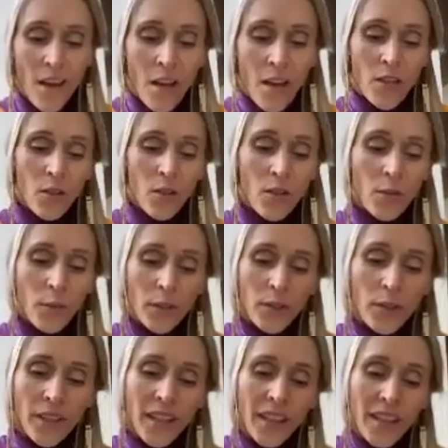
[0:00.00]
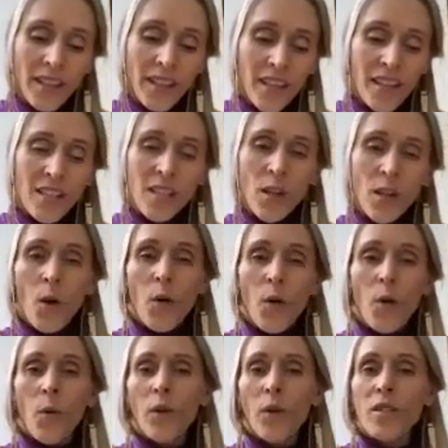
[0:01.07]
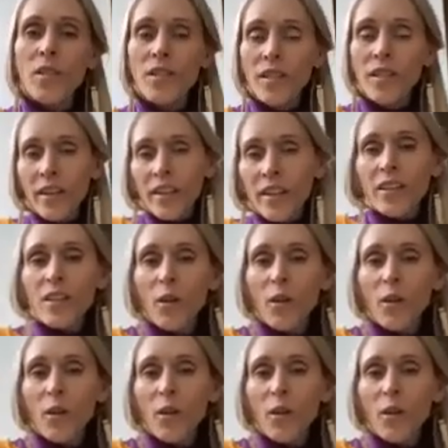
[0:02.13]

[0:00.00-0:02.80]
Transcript: So if we're looking at this, we're starting to